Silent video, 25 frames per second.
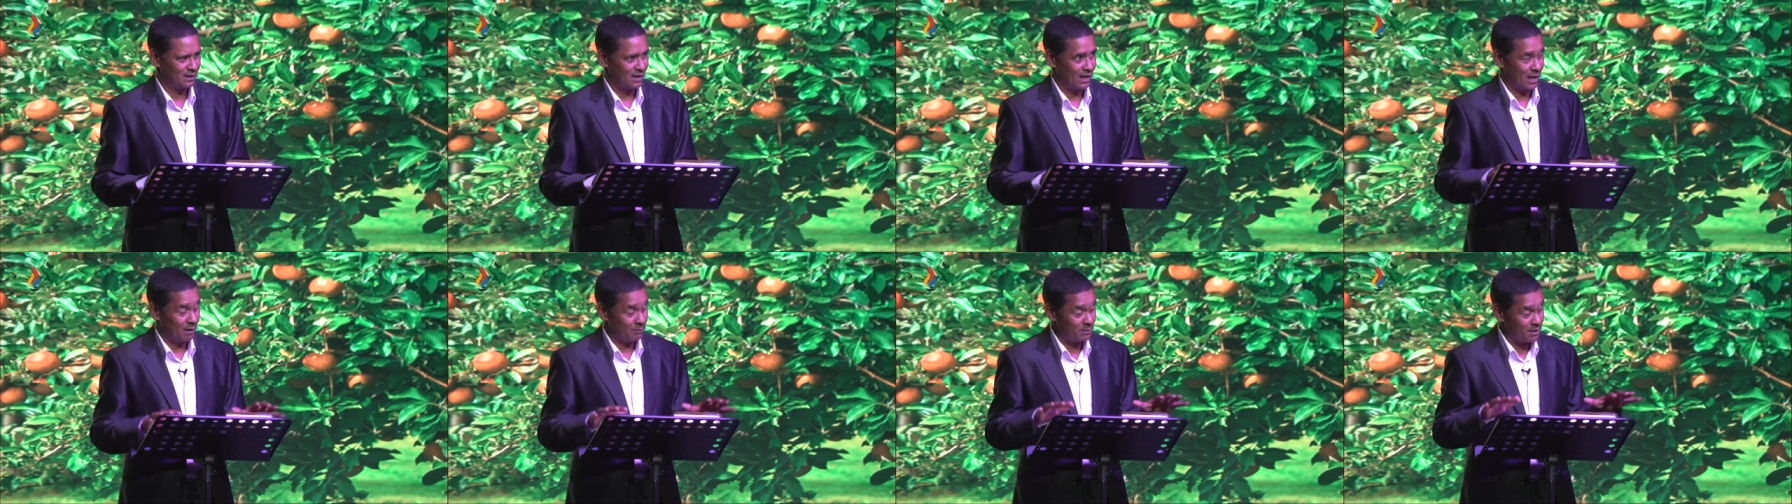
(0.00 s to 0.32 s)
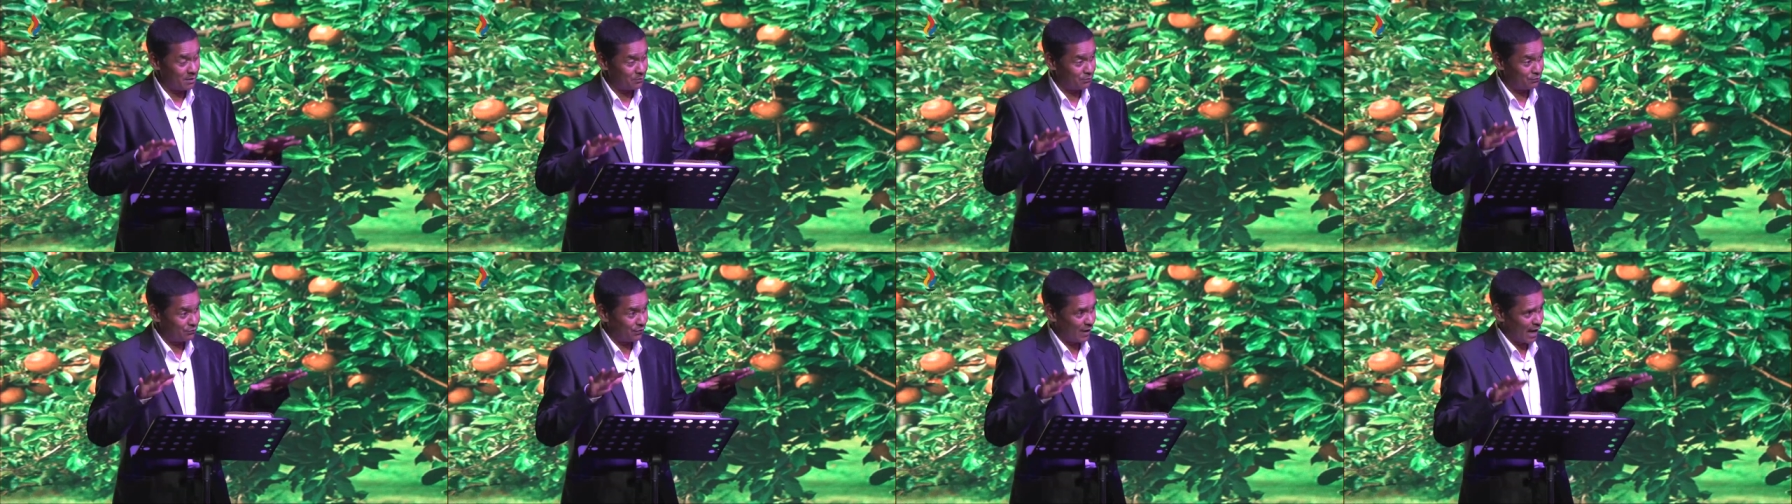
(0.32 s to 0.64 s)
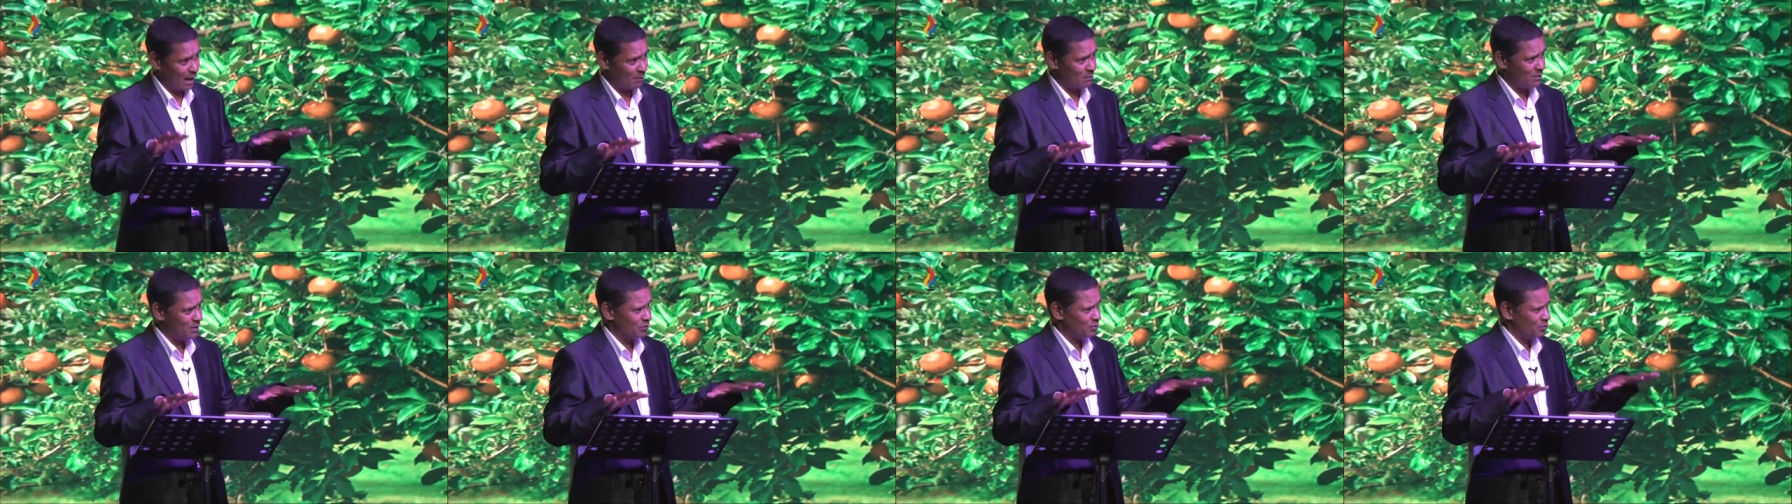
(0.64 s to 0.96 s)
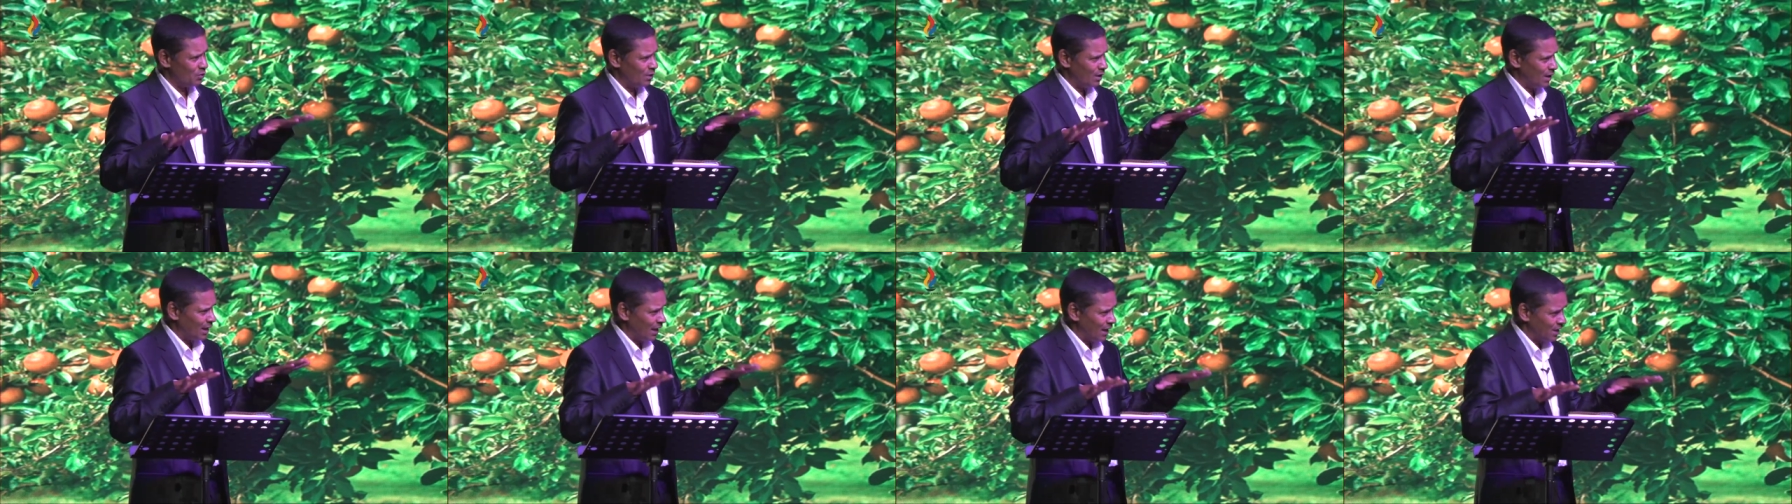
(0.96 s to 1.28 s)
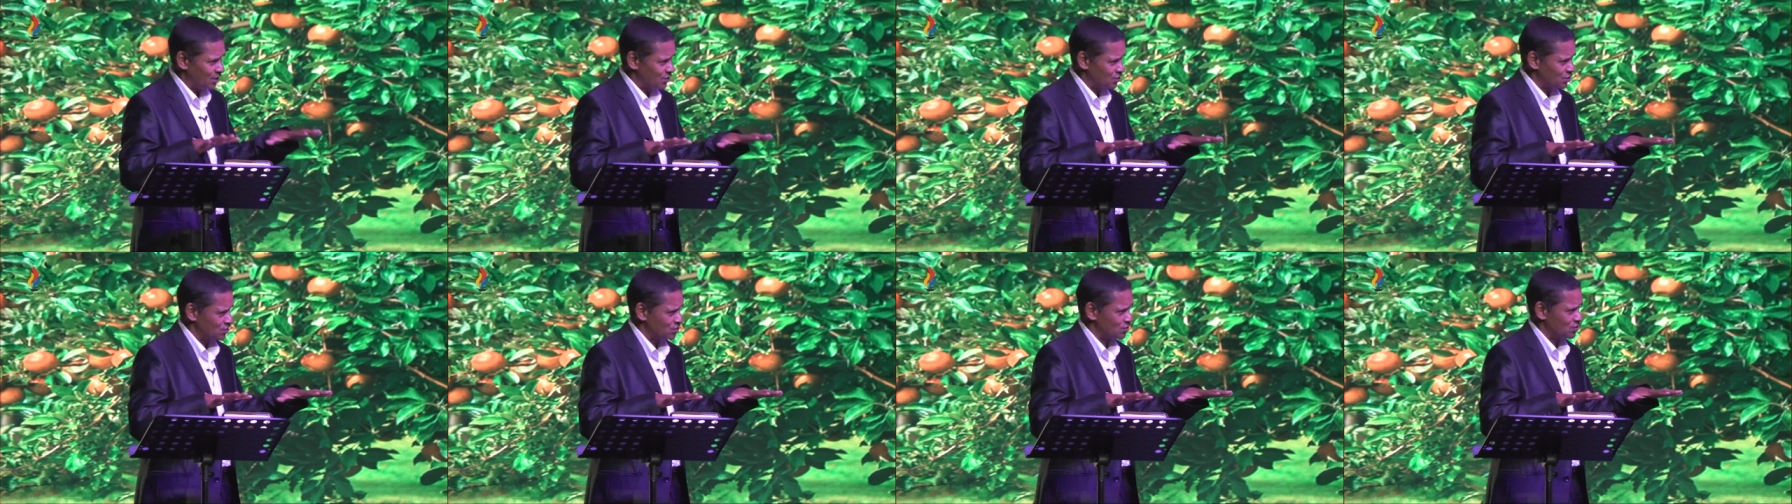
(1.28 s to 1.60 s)
I mean, family
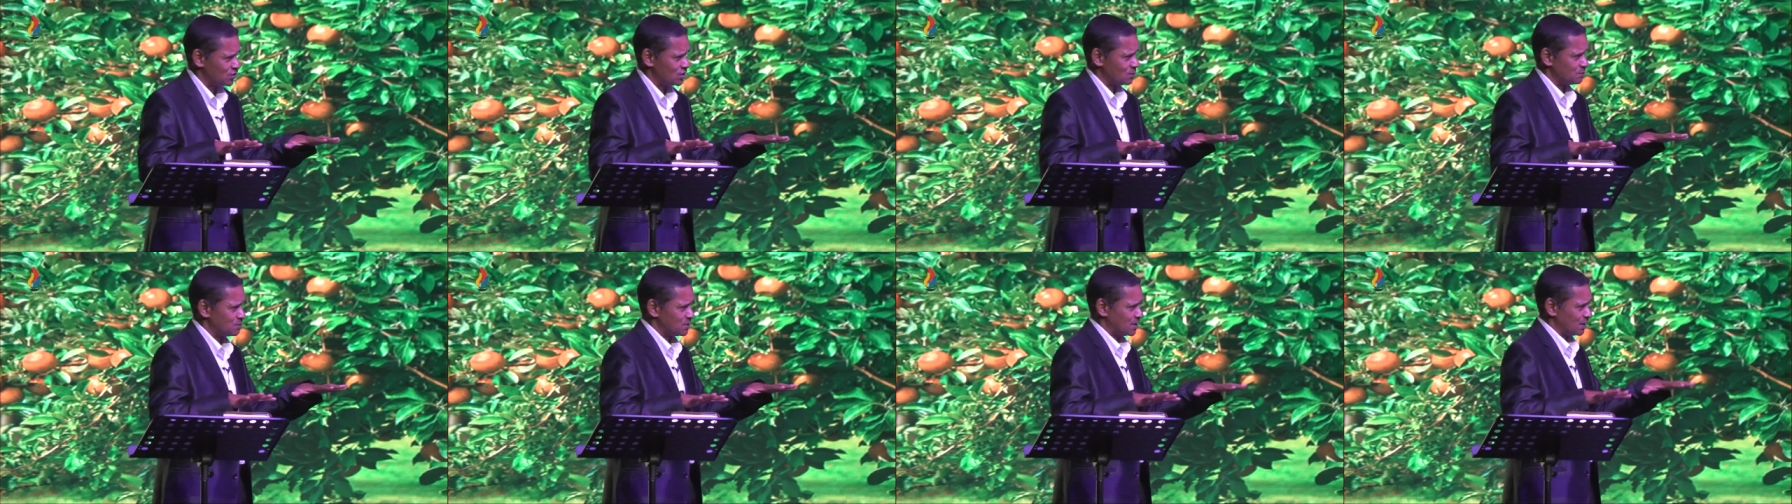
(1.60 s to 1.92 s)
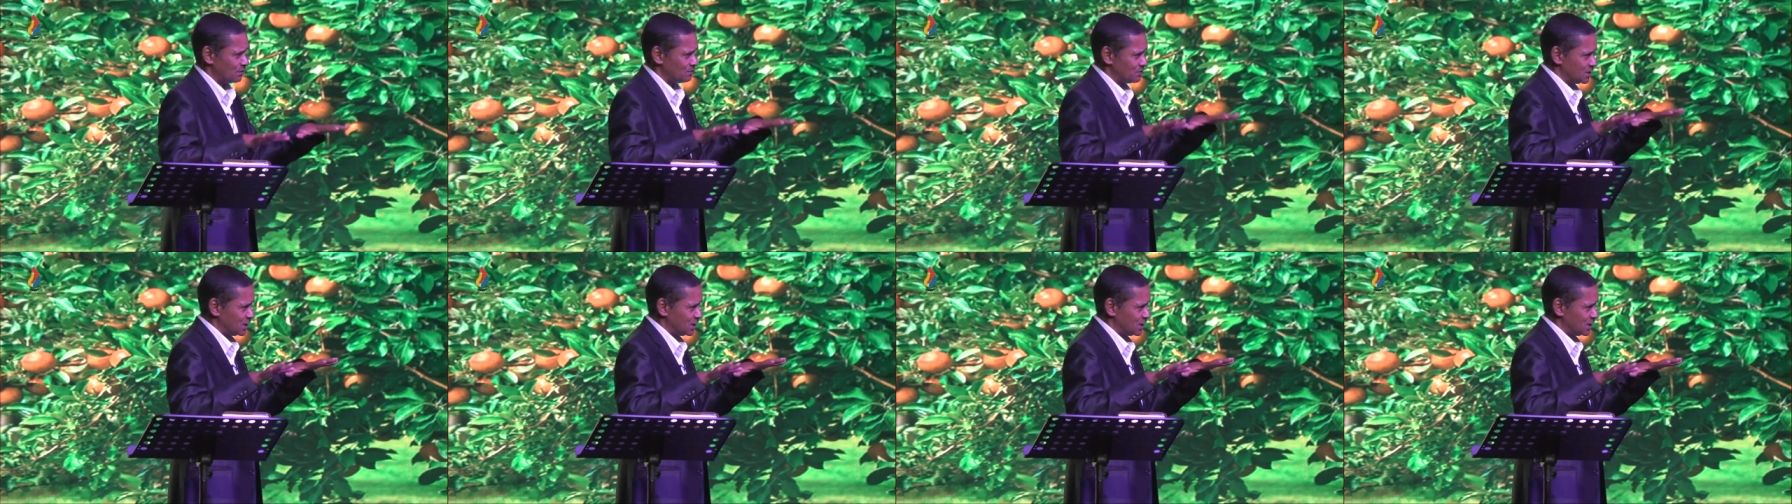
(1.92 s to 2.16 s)
relationships have